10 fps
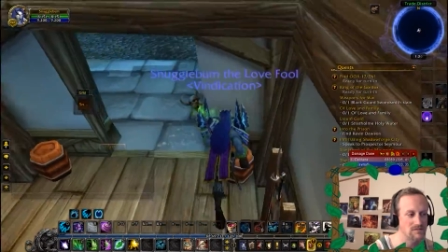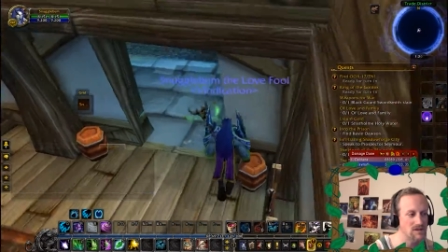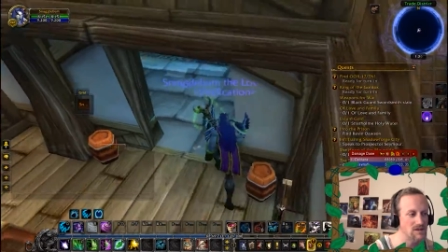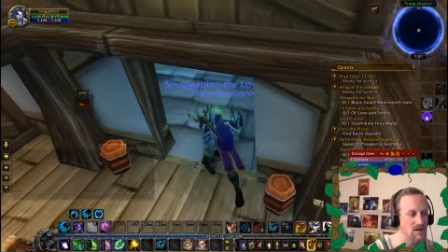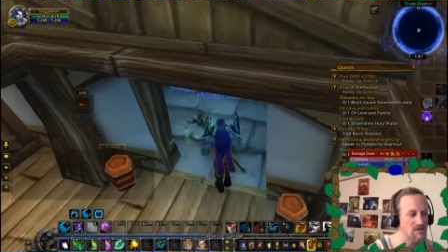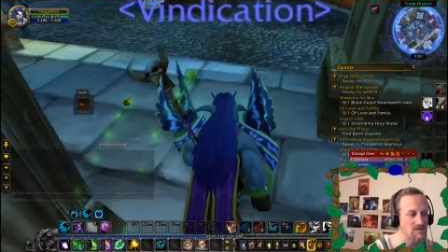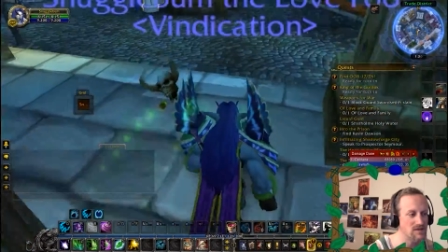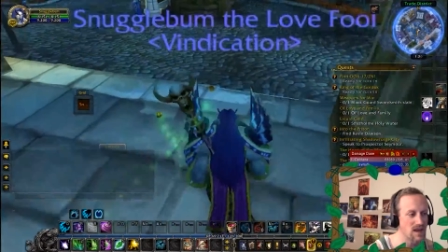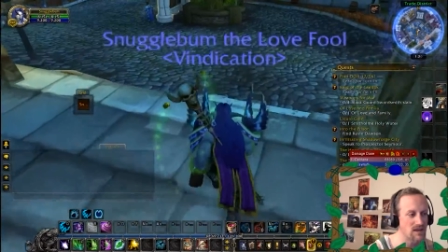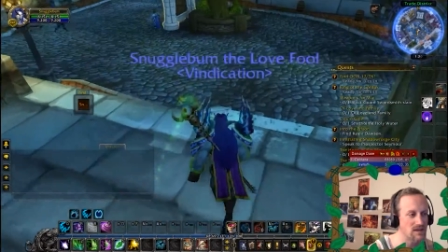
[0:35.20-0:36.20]
And there's
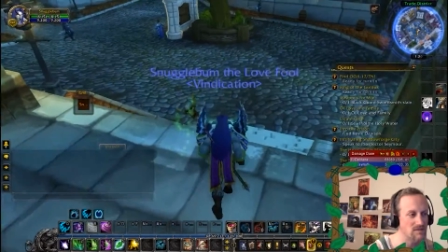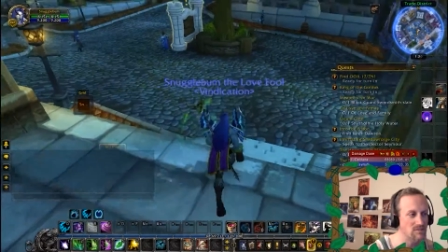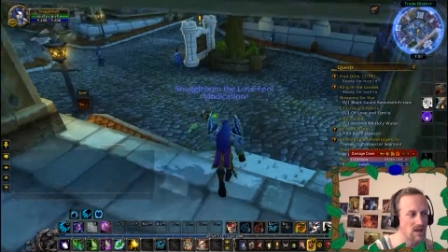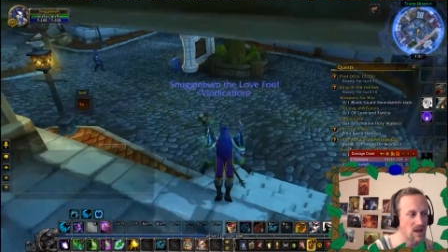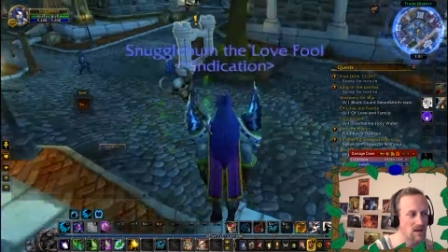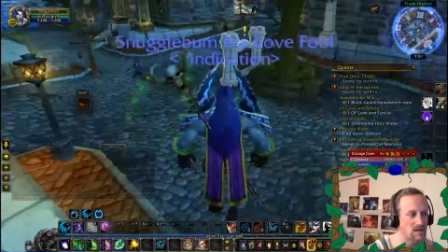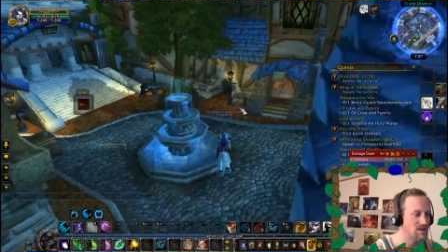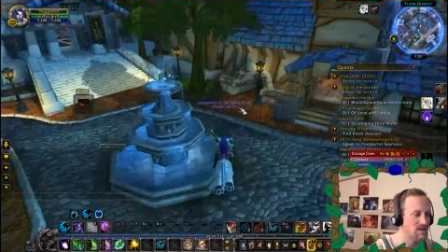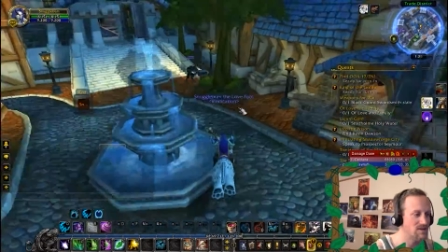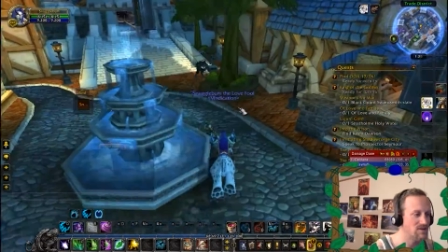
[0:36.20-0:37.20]
nothing, man.
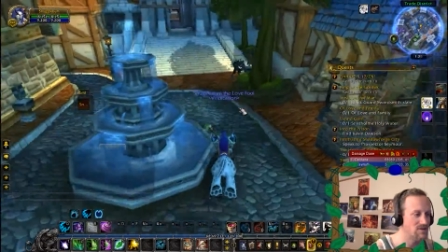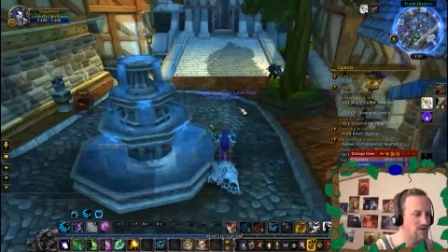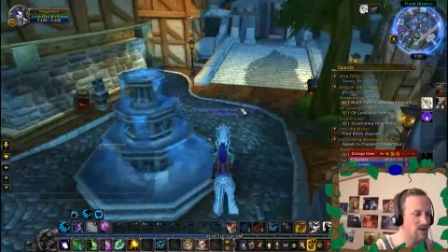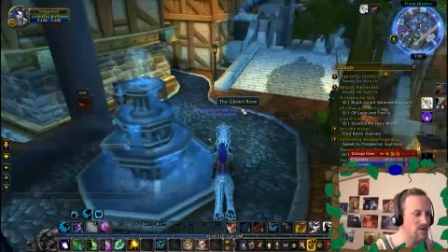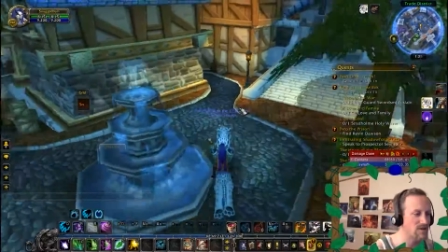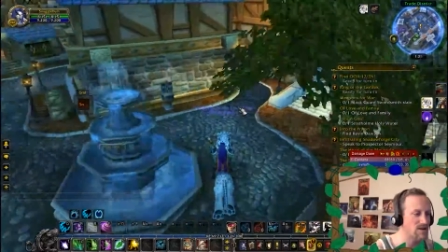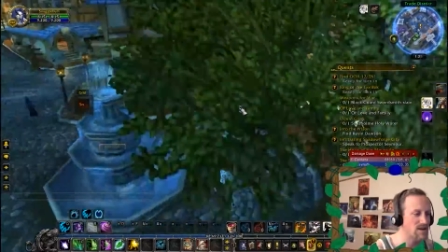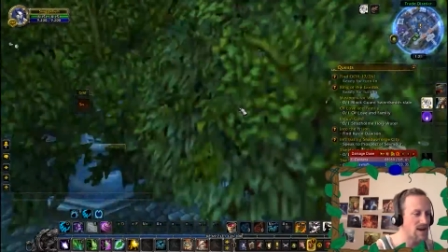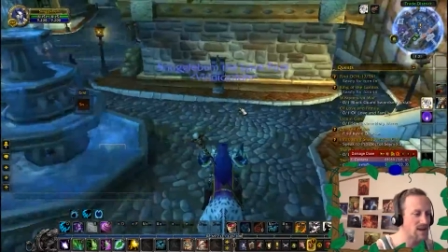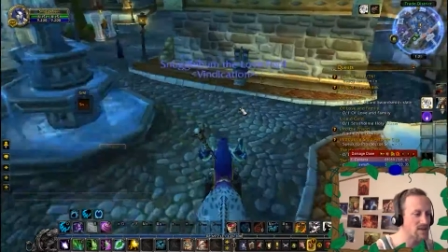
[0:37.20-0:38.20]
There's
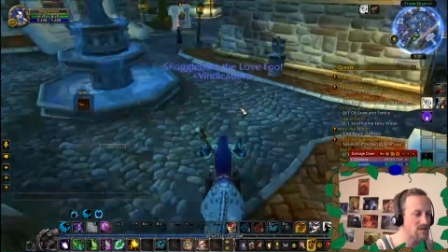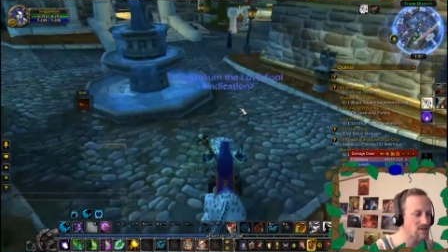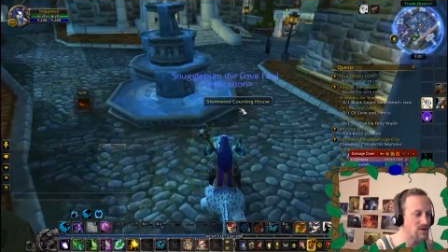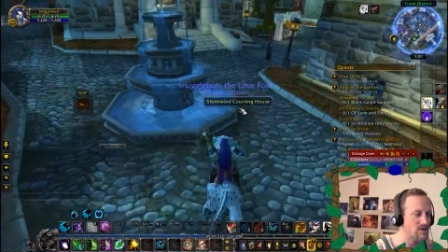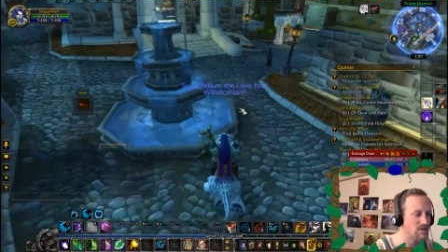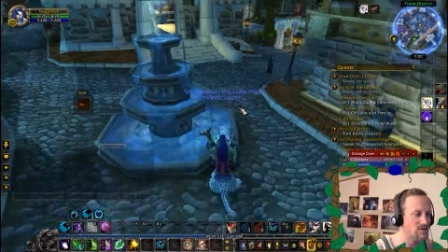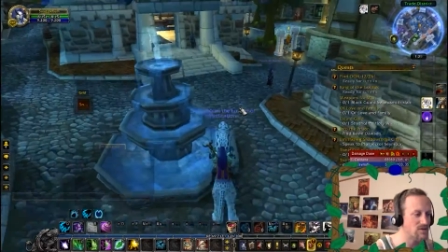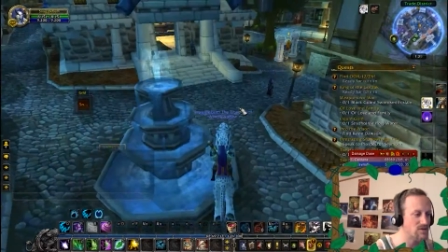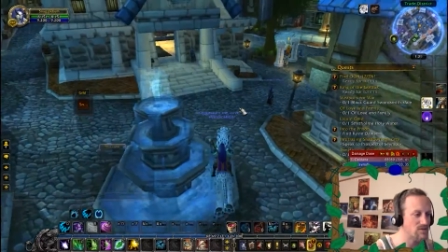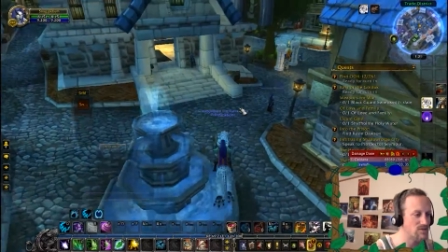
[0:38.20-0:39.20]
nowhere I can
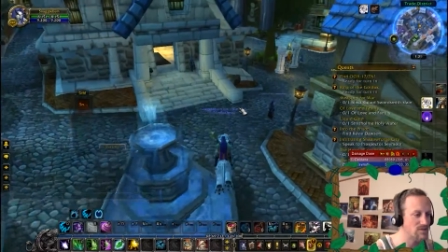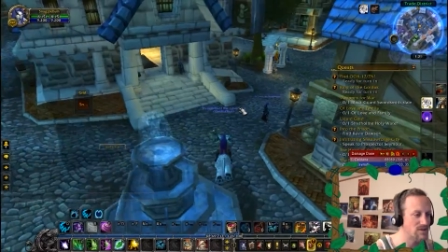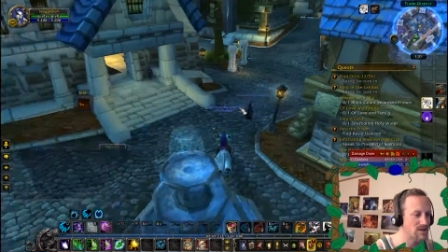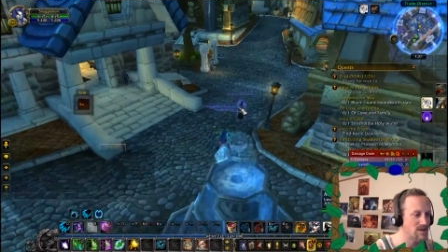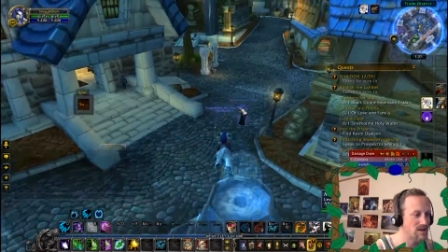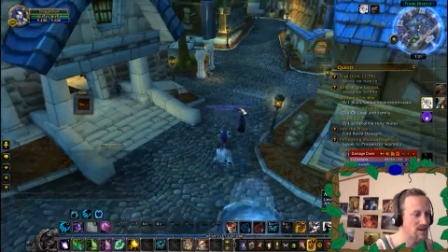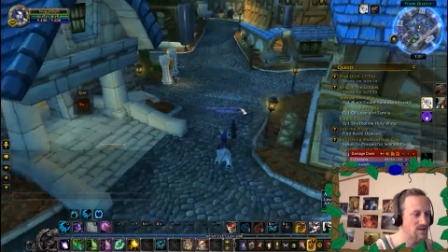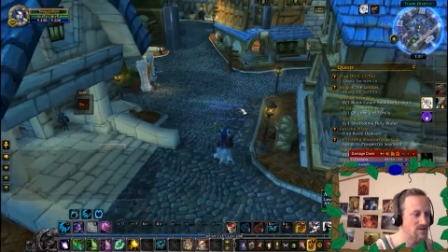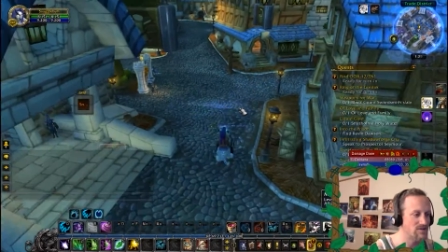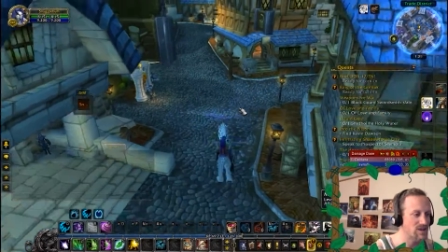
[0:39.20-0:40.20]
go.
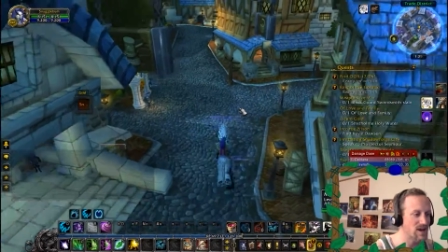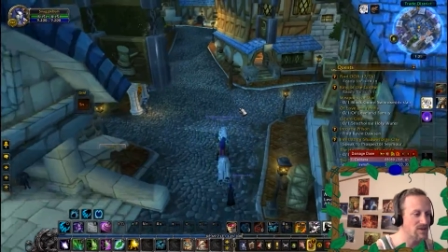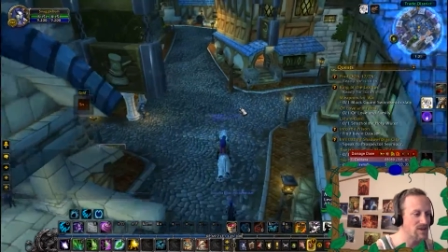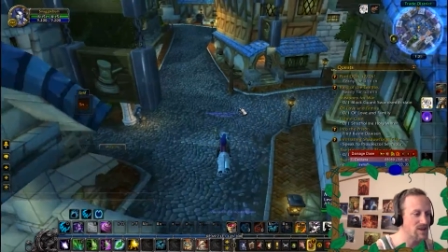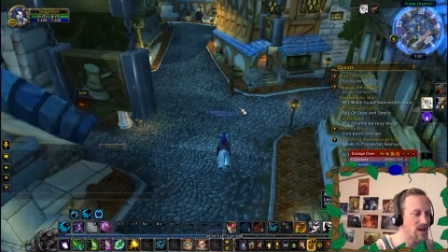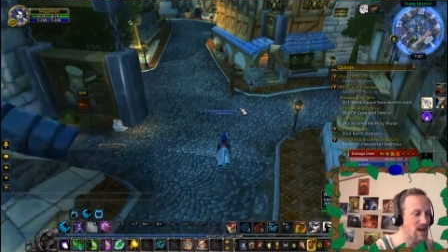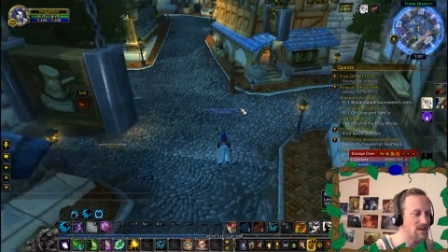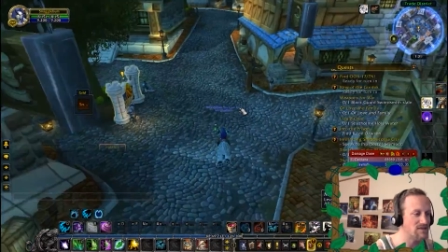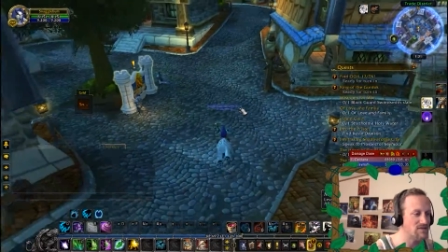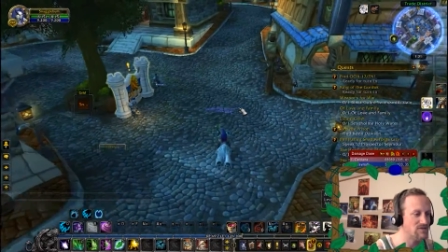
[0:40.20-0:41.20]
There's nothing I
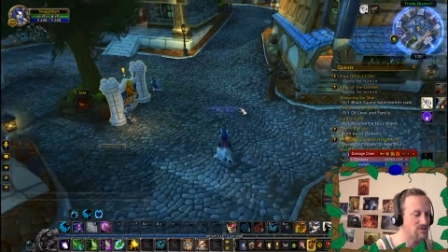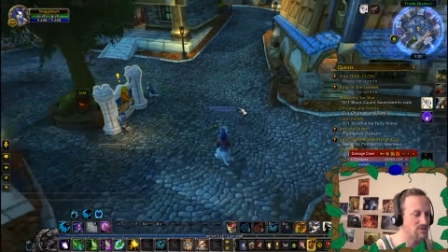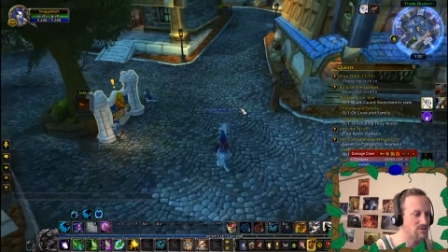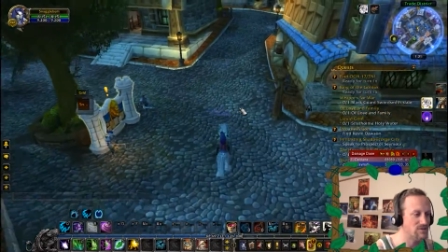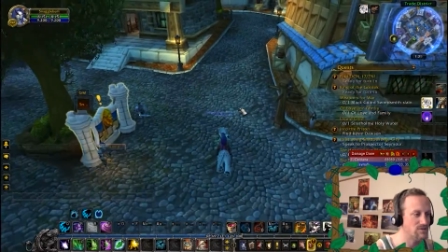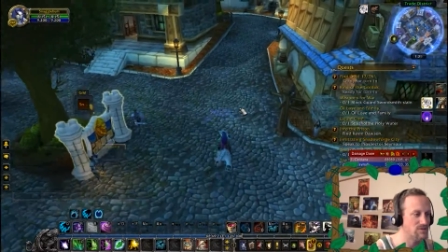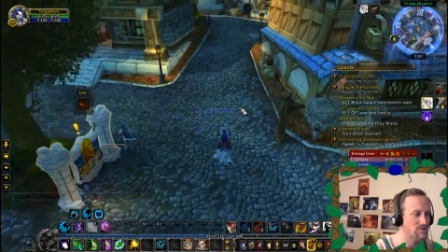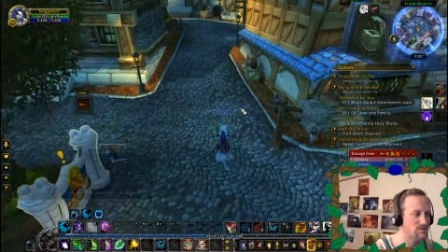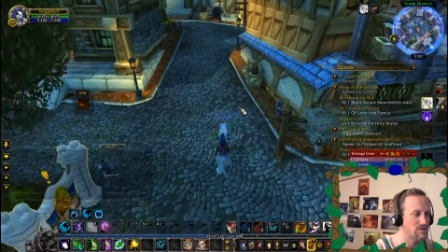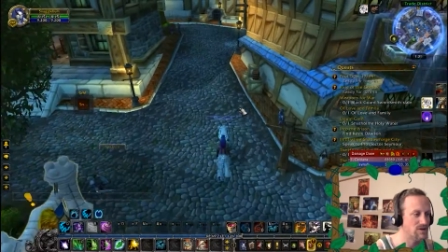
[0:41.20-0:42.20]
can do.